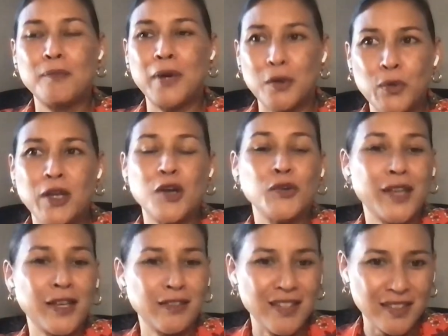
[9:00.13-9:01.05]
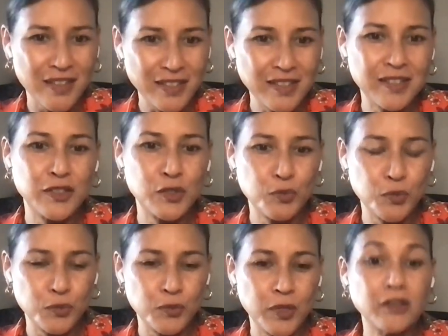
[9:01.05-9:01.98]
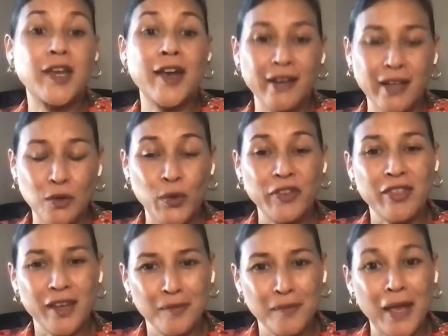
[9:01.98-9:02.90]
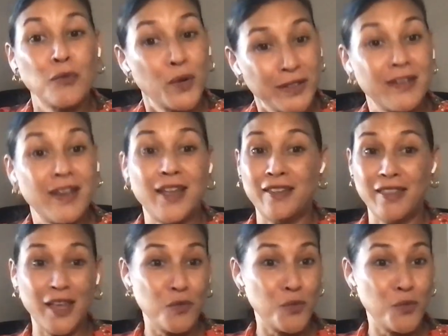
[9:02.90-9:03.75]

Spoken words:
but we know that these lessons they'll carry with them, and one day they